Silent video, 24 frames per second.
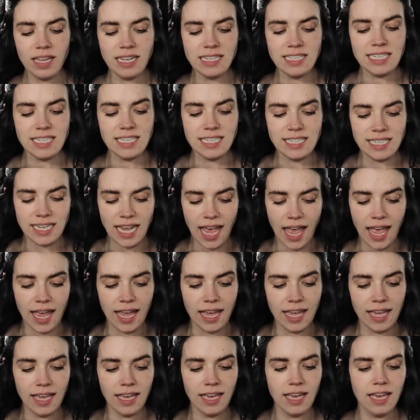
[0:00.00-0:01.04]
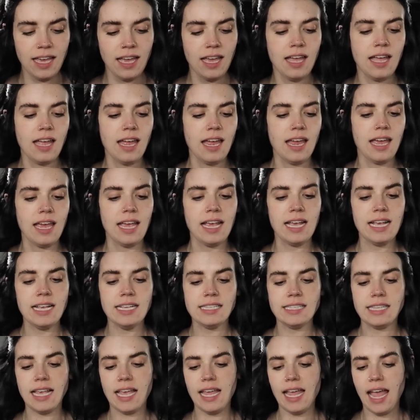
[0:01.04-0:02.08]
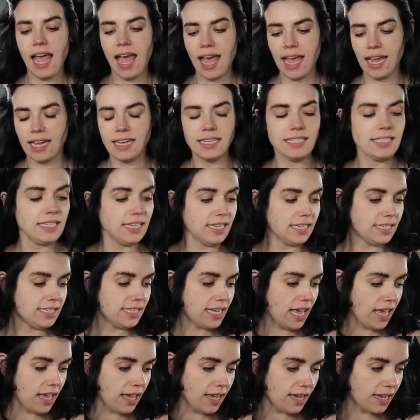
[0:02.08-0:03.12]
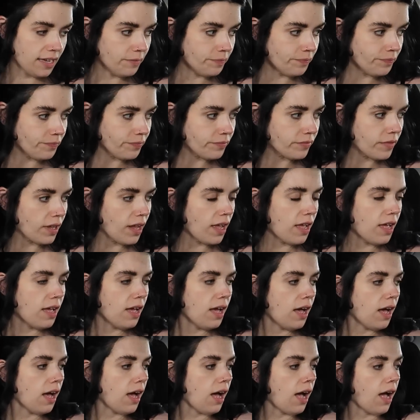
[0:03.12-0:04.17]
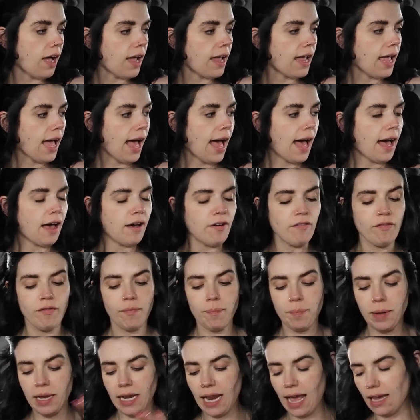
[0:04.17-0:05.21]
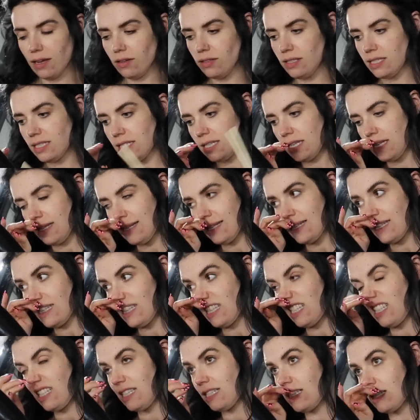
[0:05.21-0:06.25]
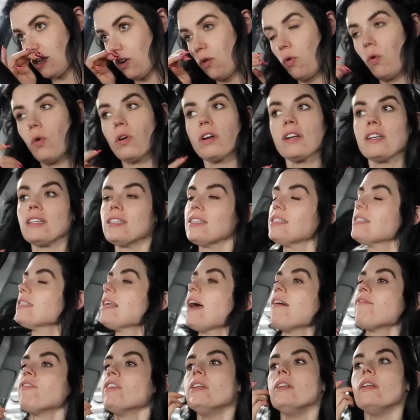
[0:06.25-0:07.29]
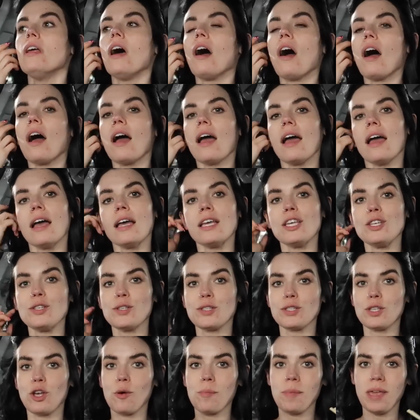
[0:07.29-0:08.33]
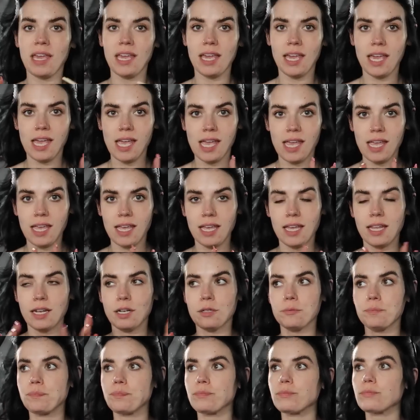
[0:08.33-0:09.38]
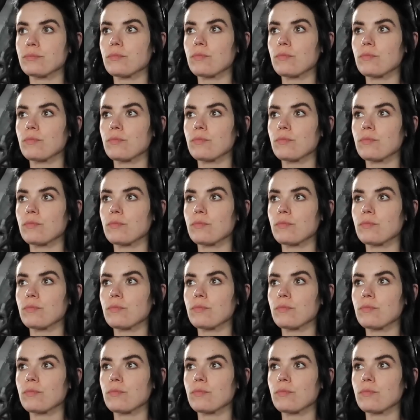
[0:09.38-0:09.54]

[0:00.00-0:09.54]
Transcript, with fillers: Today is a hectic day. I have been out since 7:15. You saw me in